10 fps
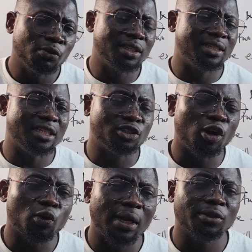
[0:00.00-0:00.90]
which is the
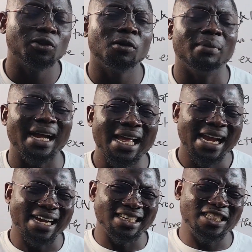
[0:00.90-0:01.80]
third quantum number,
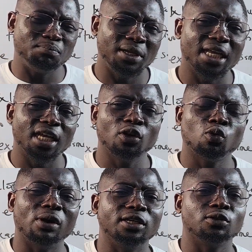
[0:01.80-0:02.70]
and the spin
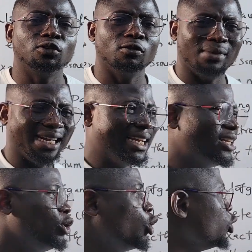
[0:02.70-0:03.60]
quantum number.
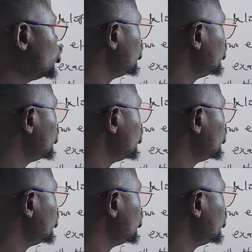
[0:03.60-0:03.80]
No